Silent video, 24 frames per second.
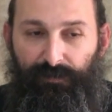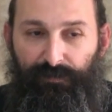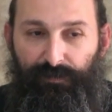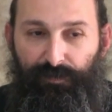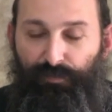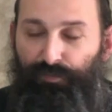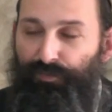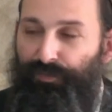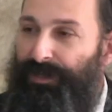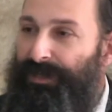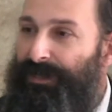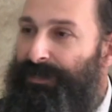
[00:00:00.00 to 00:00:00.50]

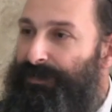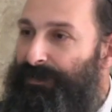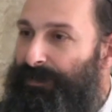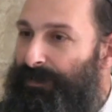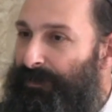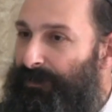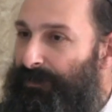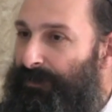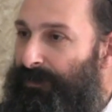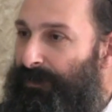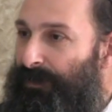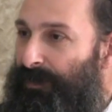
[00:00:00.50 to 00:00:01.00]
the
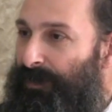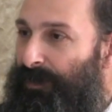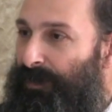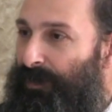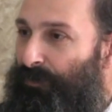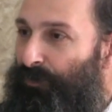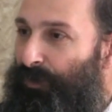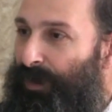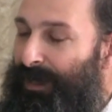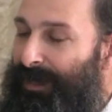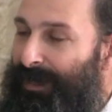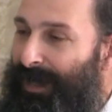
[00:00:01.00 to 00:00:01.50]
reason
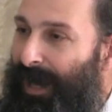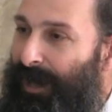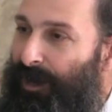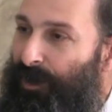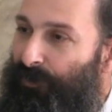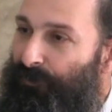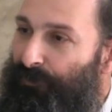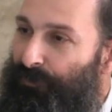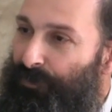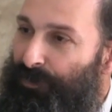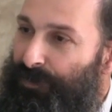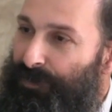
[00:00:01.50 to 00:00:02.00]
why
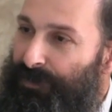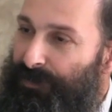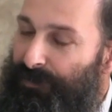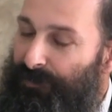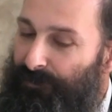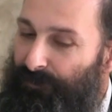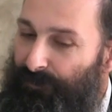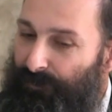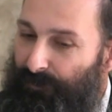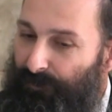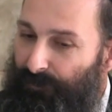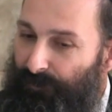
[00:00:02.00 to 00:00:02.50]
Yaakov was
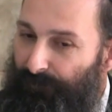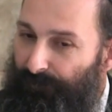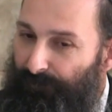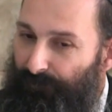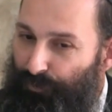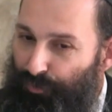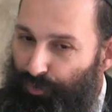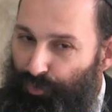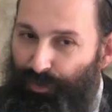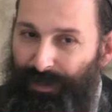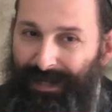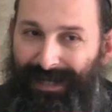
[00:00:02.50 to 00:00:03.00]

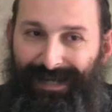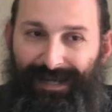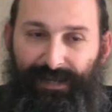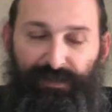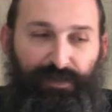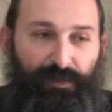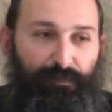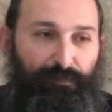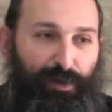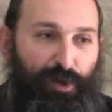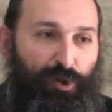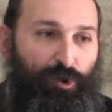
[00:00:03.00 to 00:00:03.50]
really
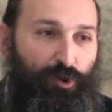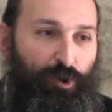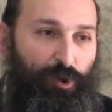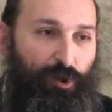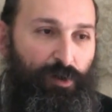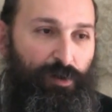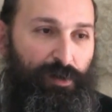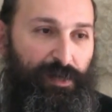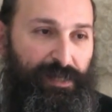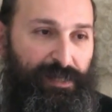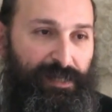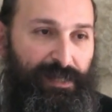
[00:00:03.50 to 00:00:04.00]
the
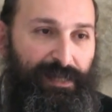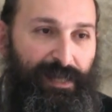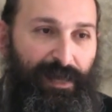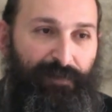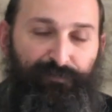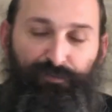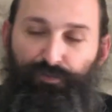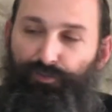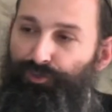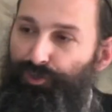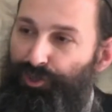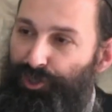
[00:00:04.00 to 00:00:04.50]
Bechor, he didn't
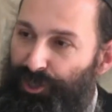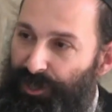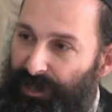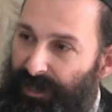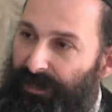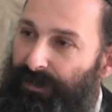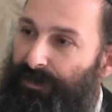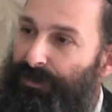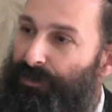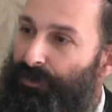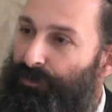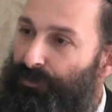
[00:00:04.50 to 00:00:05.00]
have to
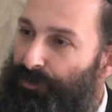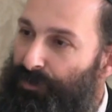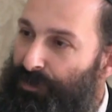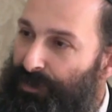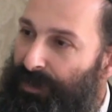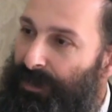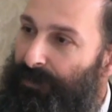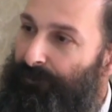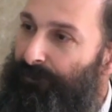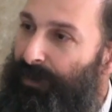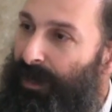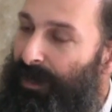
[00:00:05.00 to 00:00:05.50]
cheat, so to
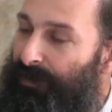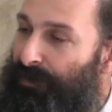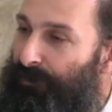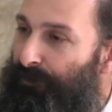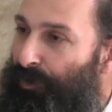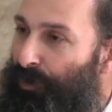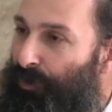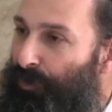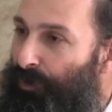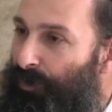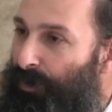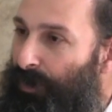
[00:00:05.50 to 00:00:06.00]
say, by the
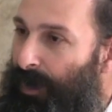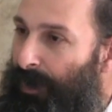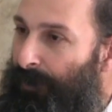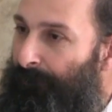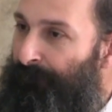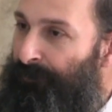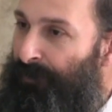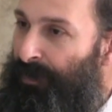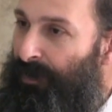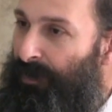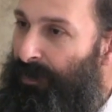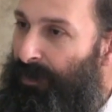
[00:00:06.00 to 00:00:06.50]

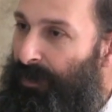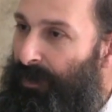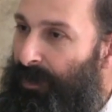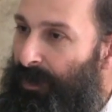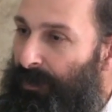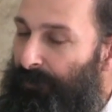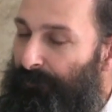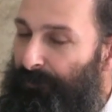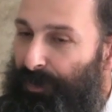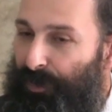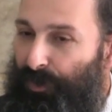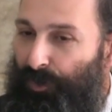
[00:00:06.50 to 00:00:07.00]
Bechorah,
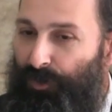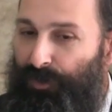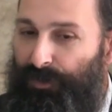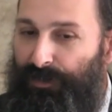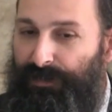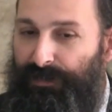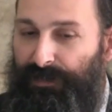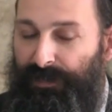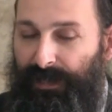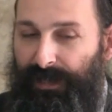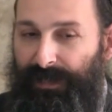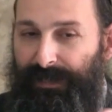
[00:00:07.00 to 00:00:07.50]

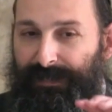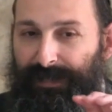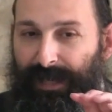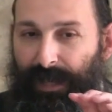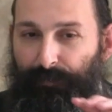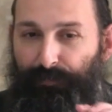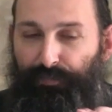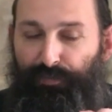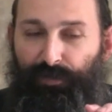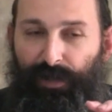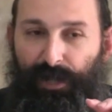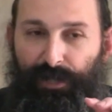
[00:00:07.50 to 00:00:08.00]
because the
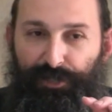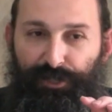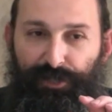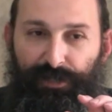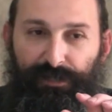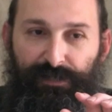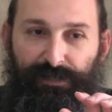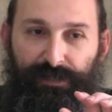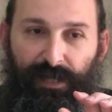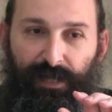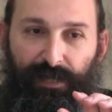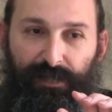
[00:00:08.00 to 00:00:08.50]
example
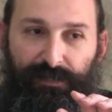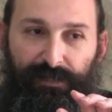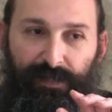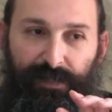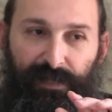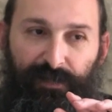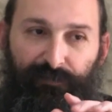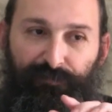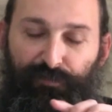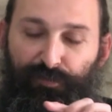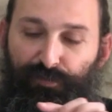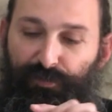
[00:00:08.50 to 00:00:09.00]
Rashi says
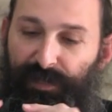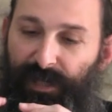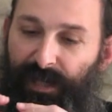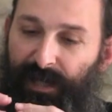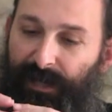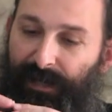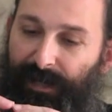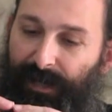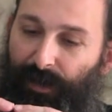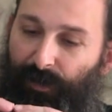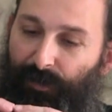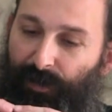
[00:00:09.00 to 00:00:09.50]
that if you
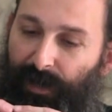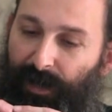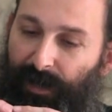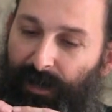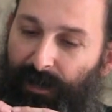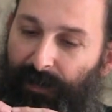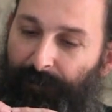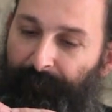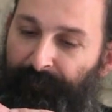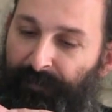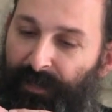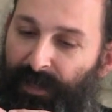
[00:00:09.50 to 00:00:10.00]
take now
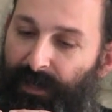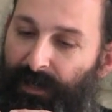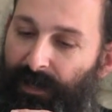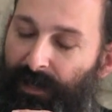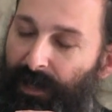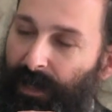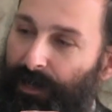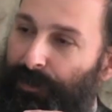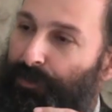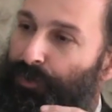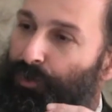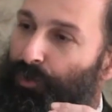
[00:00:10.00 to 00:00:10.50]

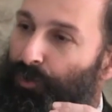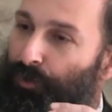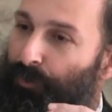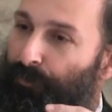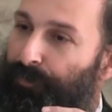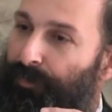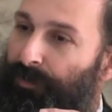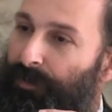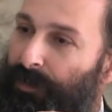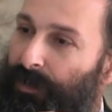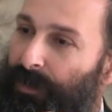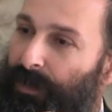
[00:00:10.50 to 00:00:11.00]
a
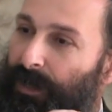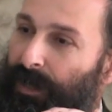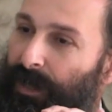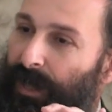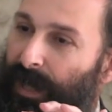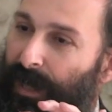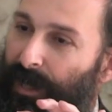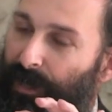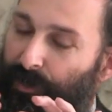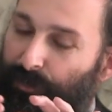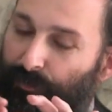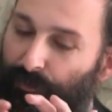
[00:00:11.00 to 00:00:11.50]
tube
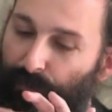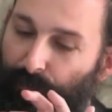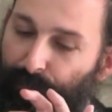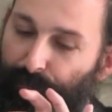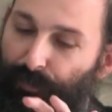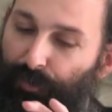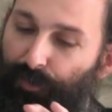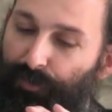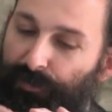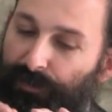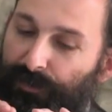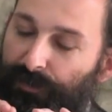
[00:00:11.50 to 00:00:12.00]
and you will
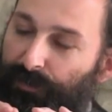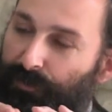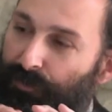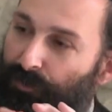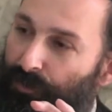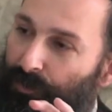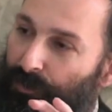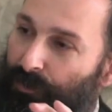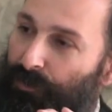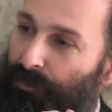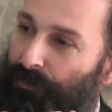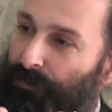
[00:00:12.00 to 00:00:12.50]
put
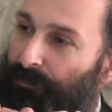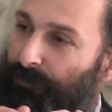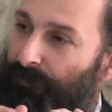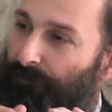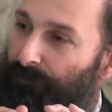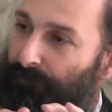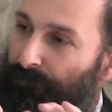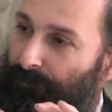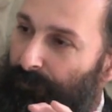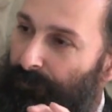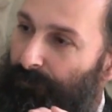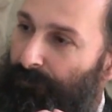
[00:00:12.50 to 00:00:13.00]
two
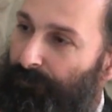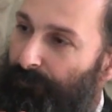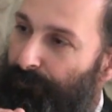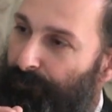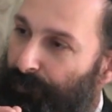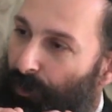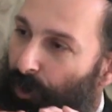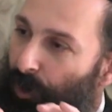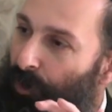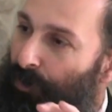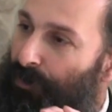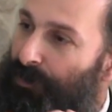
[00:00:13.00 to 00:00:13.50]

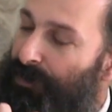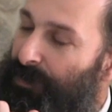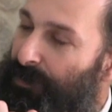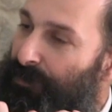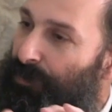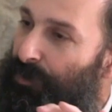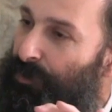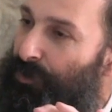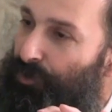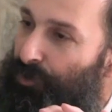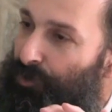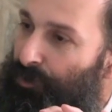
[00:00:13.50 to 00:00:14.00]
balls
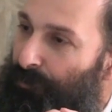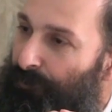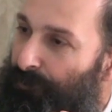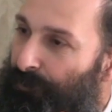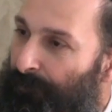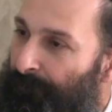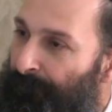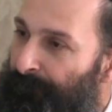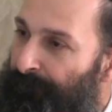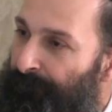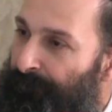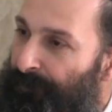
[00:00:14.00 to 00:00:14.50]
in the
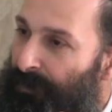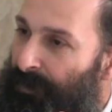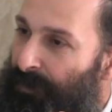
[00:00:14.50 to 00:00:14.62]
tube,